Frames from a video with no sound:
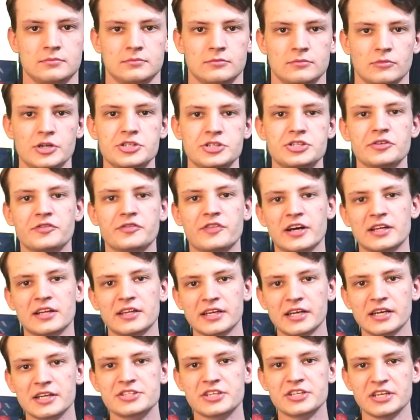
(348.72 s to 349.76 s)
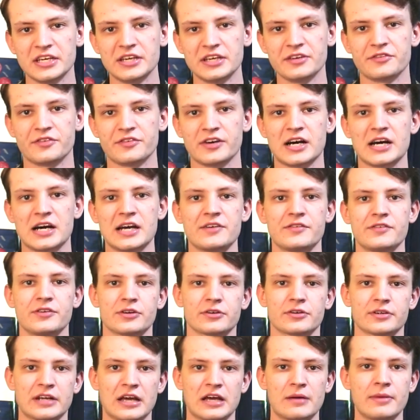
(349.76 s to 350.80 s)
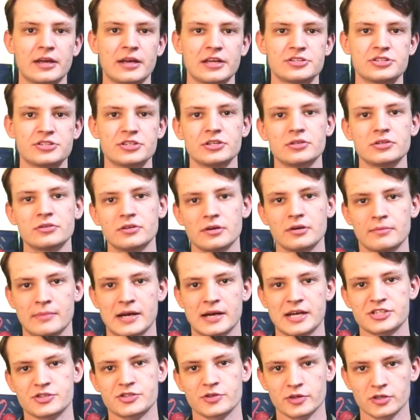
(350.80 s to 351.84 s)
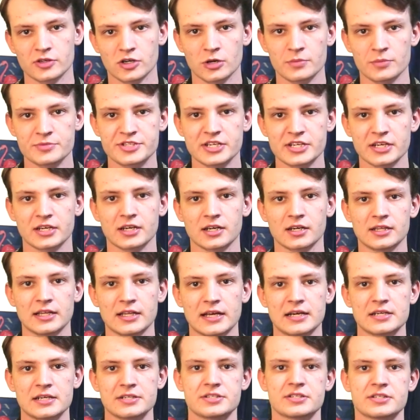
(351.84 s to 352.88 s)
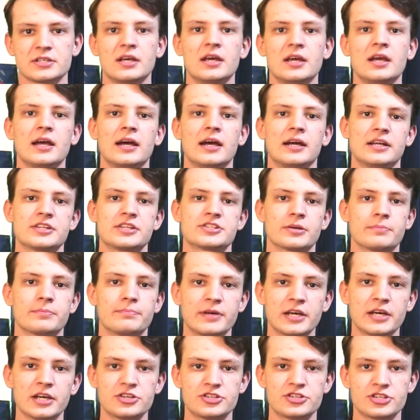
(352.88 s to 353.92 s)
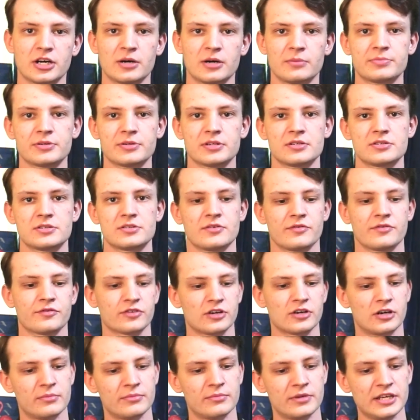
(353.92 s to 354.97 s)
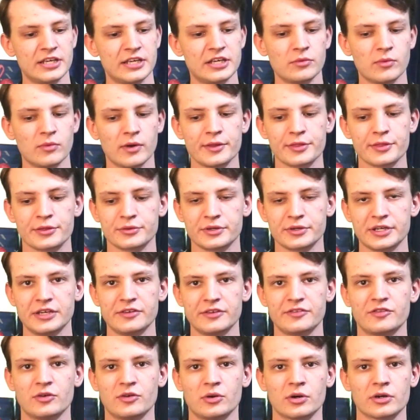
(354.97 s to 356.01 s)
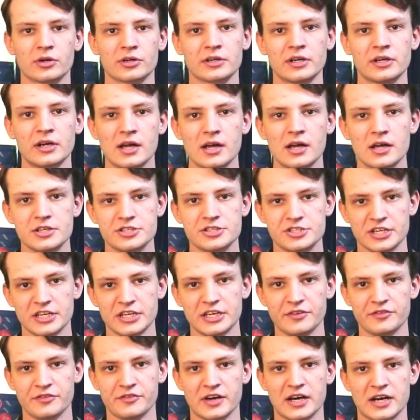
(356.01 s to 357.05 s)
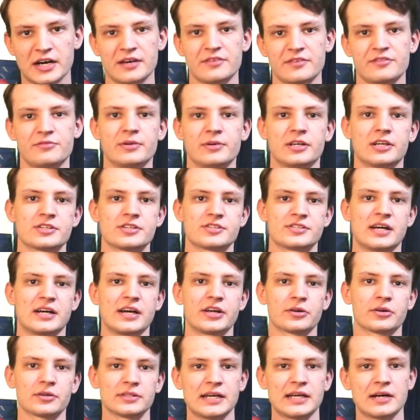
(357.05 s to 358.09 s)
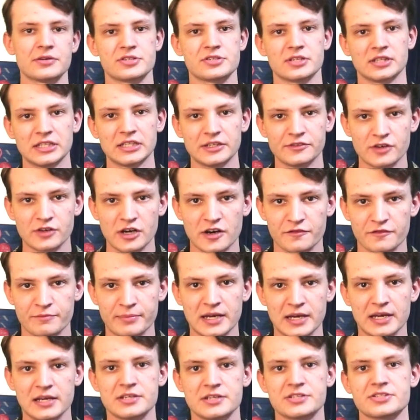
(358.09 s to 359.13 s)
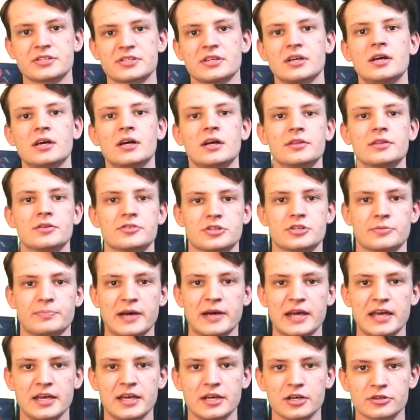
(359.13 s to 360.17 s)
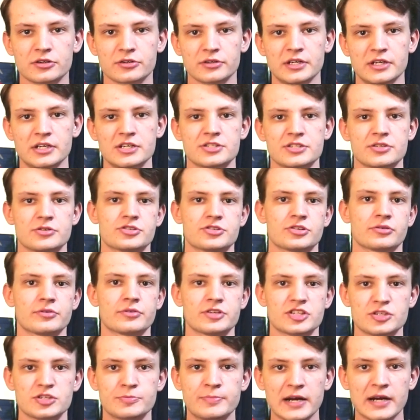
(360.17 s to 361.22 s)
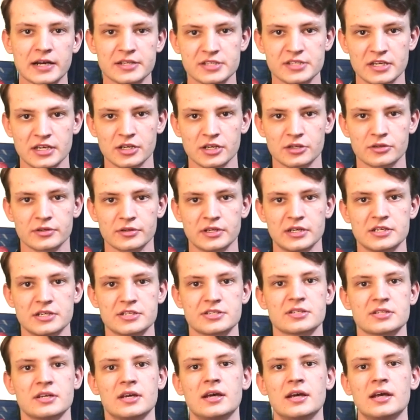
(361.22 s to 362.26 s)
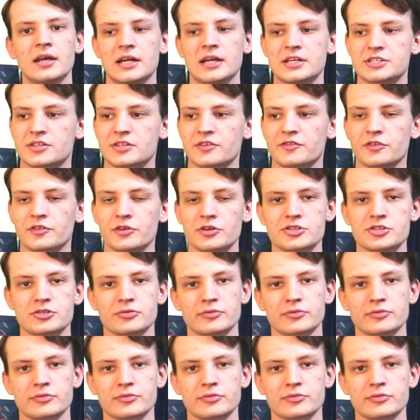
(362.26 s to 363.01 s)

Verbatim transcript: Once you finally get to E5, you're an MA2, Master at Arms second class, and it's a big jump from E1 through E4 to E5 because now you're allowed to live off base, there's a pay increase, there's a respect increase, it's the first